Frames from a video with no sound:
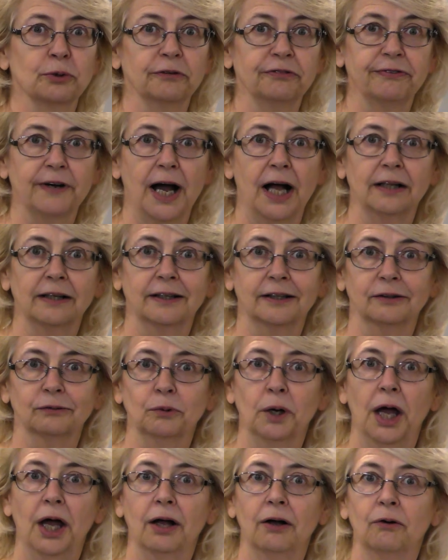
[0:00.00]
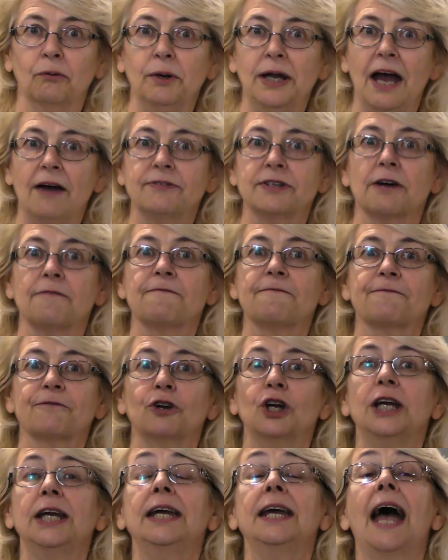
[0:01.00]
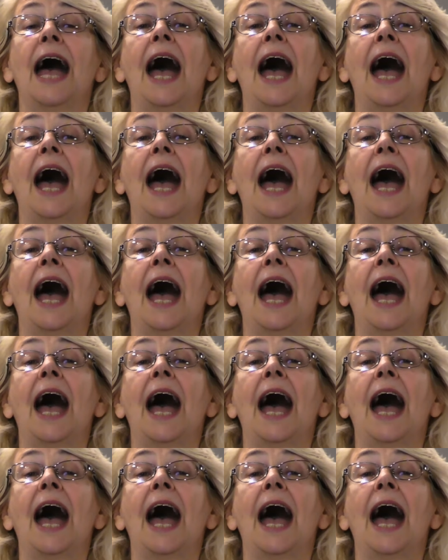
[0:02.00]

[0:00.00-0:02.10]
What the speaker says: will follow. Well, we have to free